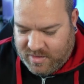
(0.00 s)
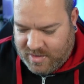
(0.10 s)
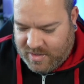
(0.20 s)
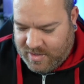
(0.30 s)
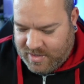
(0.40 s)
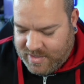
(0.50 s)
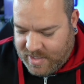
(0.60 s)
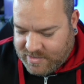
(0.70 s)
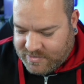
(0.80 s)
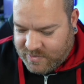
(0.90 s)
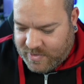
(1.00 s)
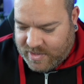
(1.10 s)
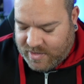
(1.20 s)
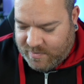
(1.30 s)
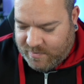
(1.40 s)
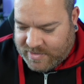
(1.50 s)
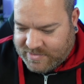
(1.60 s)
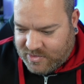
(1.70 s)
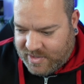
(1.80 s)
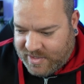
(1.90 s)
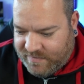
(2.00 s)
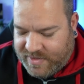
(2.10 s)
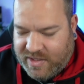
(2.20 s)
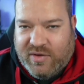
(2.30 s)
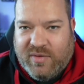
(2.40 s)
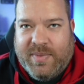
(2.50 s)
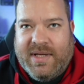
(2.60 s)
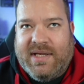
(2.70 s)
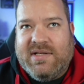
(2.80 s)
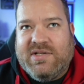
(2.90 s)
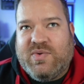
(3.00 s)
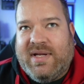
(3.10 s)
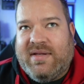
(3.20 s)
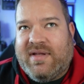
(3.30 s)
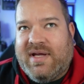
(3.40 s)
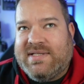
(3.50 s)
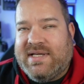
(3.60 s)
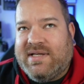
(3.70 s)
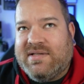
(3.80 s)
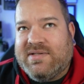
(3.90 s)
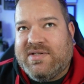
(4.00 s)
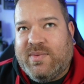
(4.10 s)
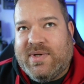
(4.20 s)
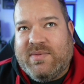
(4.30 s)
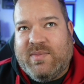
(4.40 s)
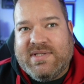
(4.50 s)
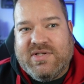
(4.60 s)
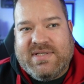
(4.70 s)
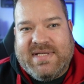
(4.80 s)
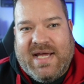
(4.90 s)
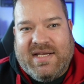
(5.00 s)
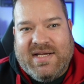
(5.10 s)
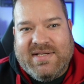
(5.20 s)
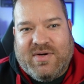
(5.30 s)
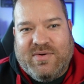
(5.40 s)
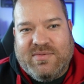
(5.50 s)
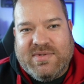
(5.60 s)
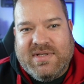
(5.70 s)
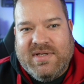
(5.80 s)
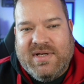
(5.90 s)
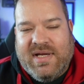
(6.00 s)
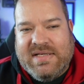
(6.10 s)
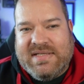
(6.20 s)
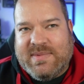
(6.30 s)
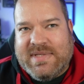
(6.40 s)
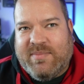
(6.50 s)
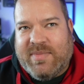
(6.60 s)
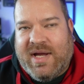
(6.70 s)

Yeah, so I started a video company in 2013, so we're just 10 years old in September.